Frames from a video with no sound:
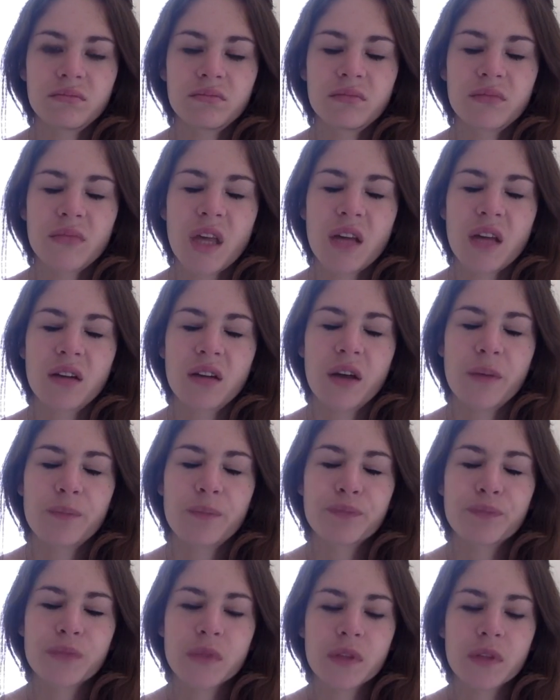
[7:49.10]
I don't know,
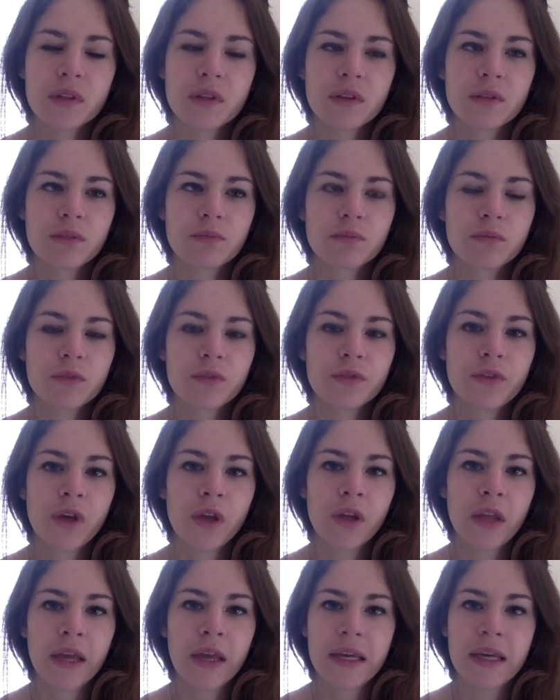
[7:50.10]

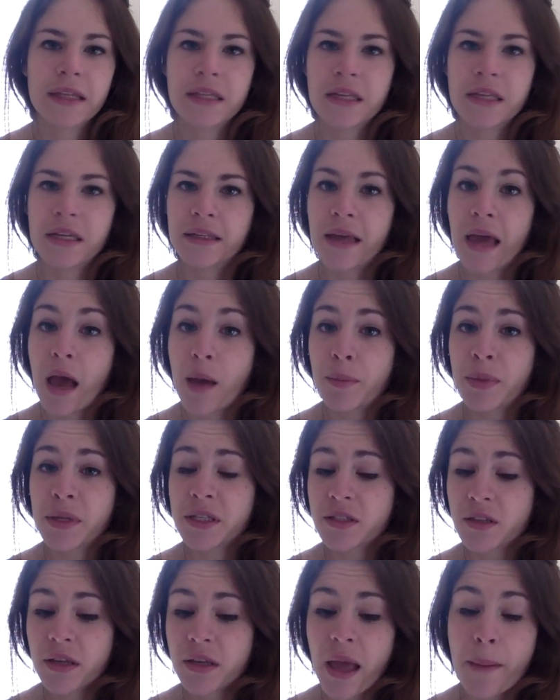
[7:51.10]
felt like it needed to happen.
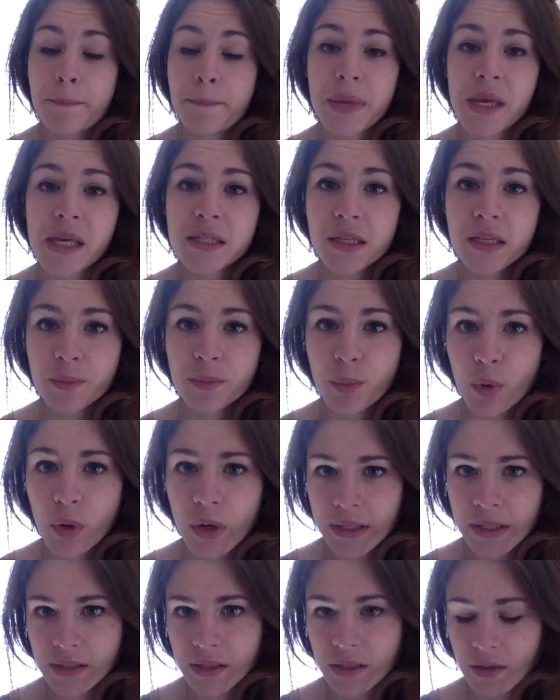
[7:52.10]
So yeah, basic
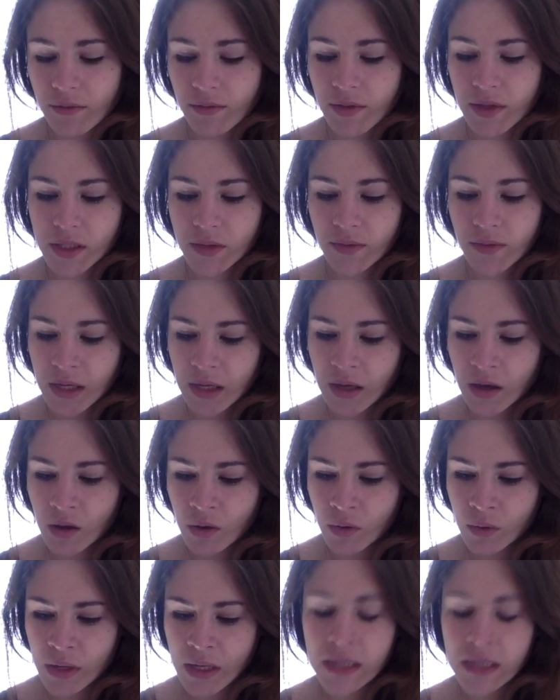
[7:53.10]
points of this
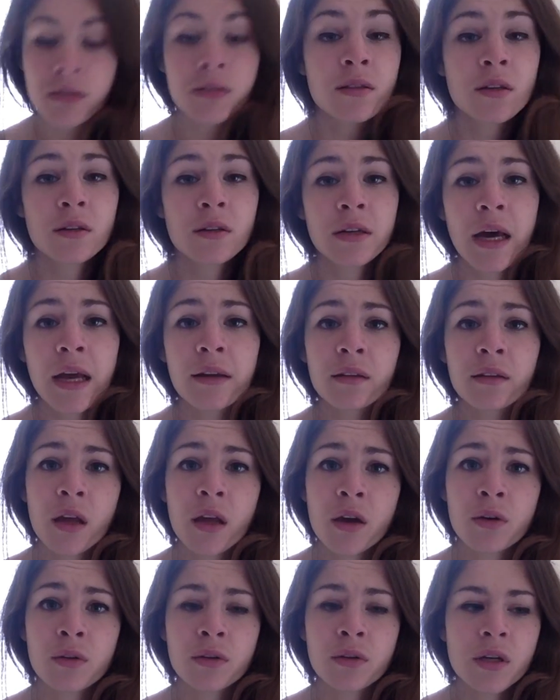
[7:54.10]
video is you're not
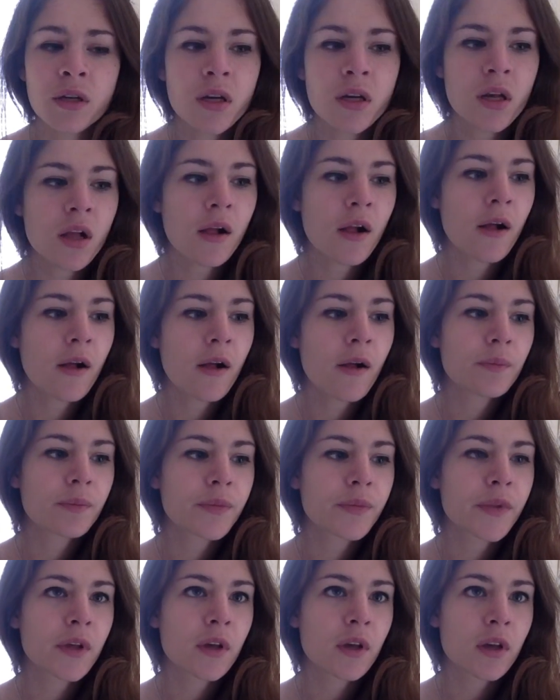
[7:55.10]
alone.
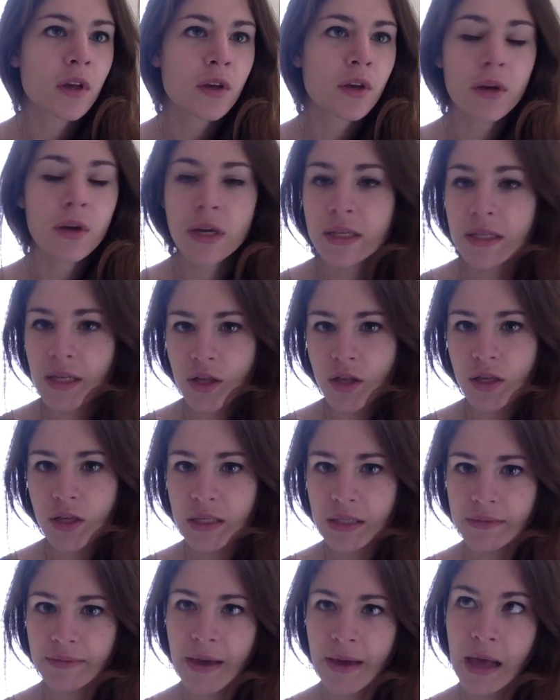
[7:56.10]
Your condition
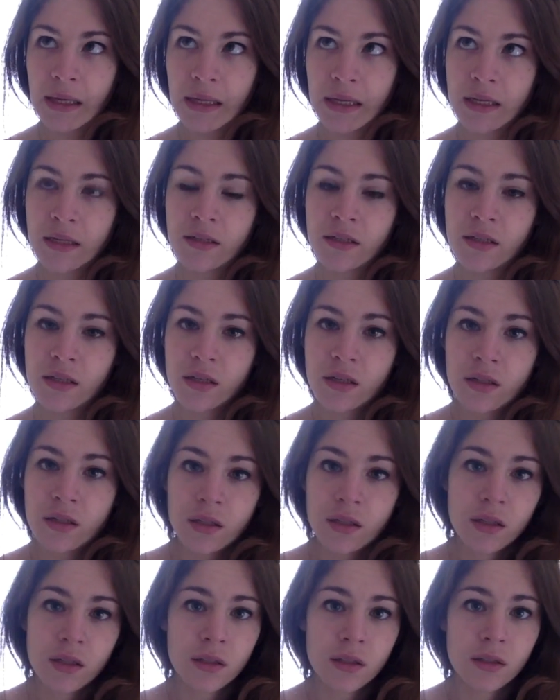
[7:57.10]
is valid.
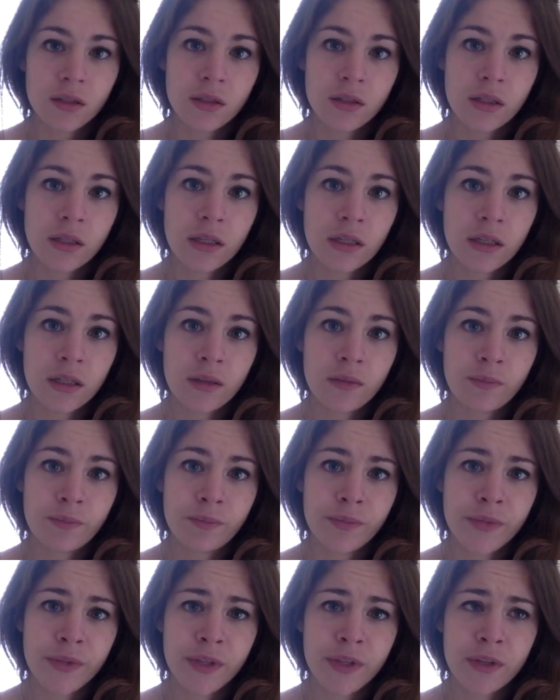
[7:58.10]

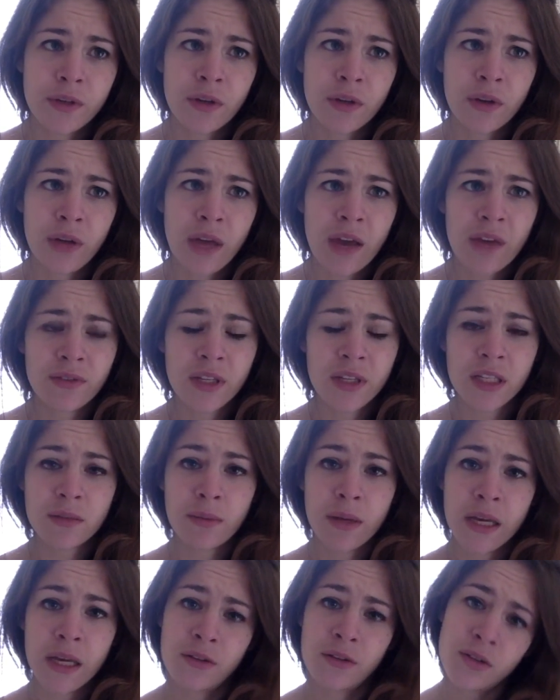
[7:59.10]
You don't have to
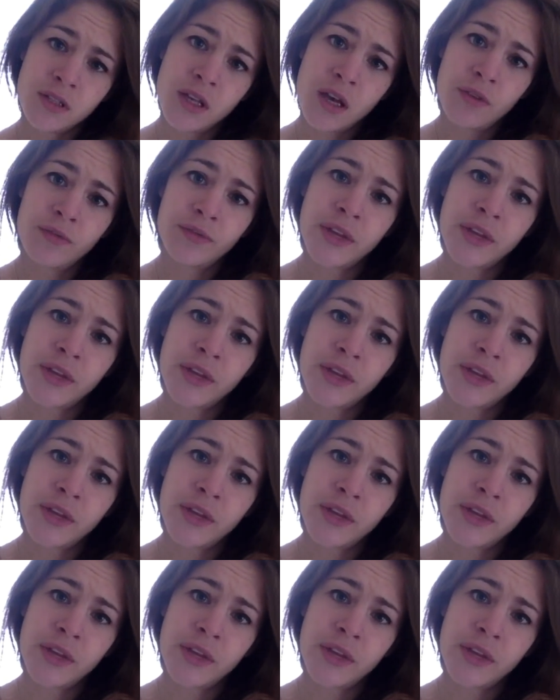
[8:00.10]
explain yourself